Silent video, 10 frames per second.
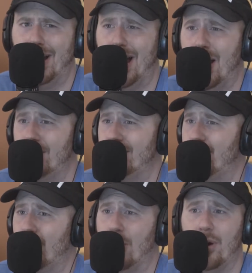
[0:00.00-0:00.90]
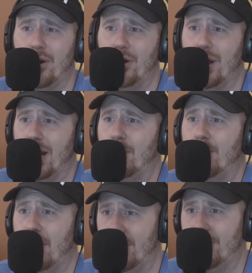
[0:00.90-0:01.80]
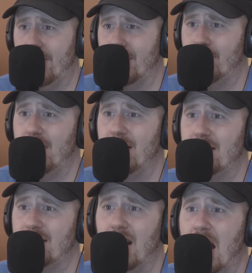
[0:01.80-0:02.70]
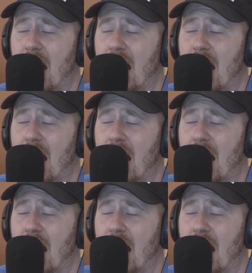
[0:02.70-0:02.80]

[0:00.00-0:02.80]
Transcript: I was pro bono like a motherfucker because yeah.